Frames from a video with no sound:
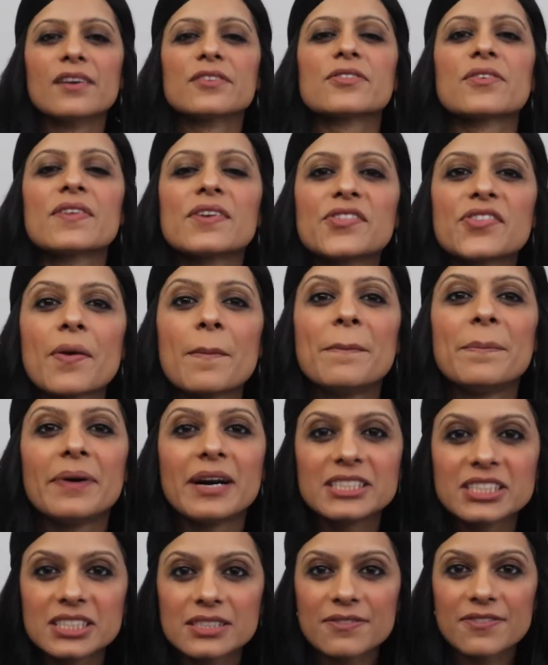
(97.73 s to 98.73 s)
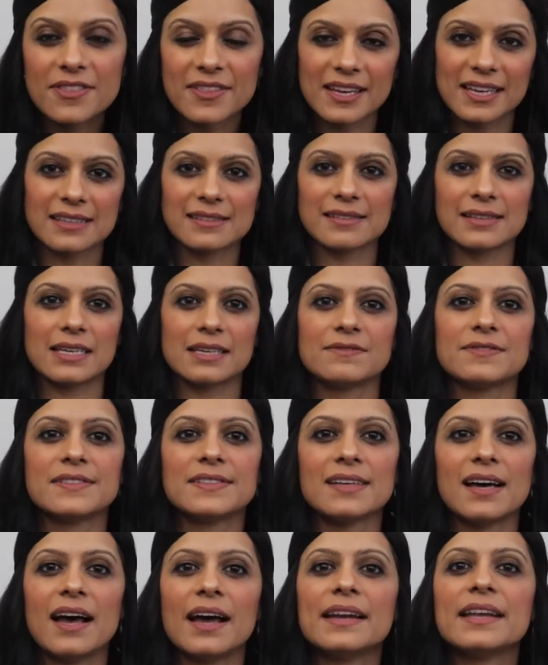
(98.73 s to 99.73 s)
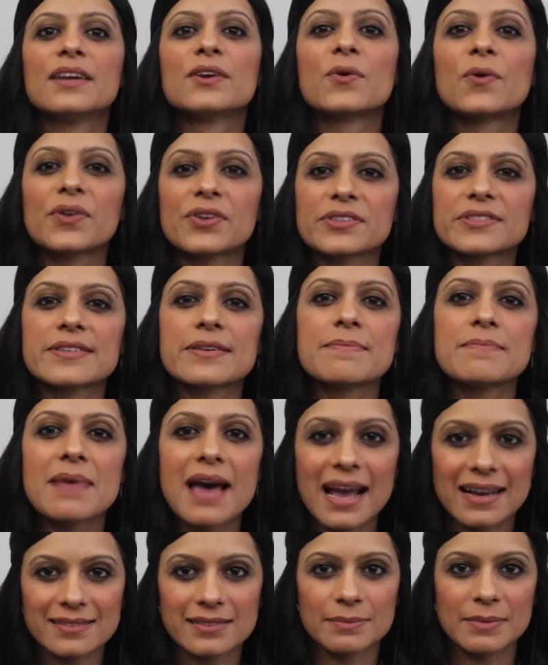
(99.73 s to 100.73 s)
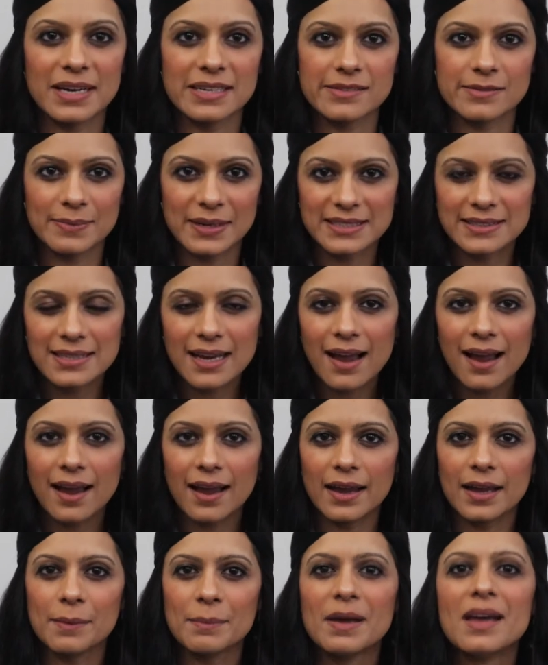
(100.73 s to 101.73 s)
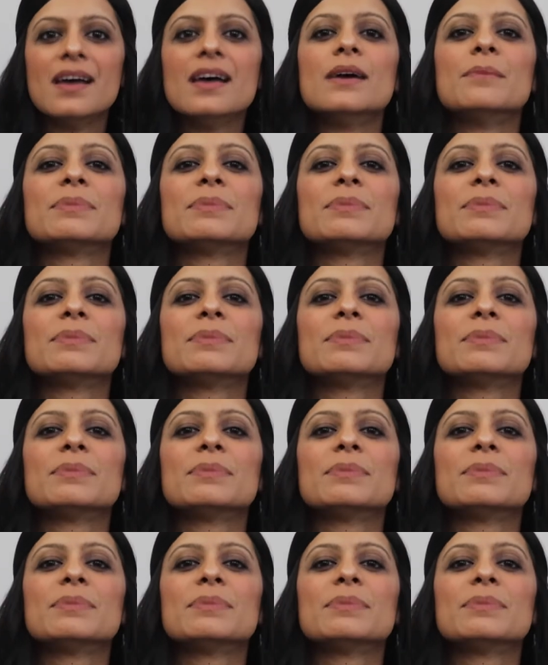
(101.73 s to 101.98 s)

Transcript: So there's a bunch of things that I've done in order to maximize my time,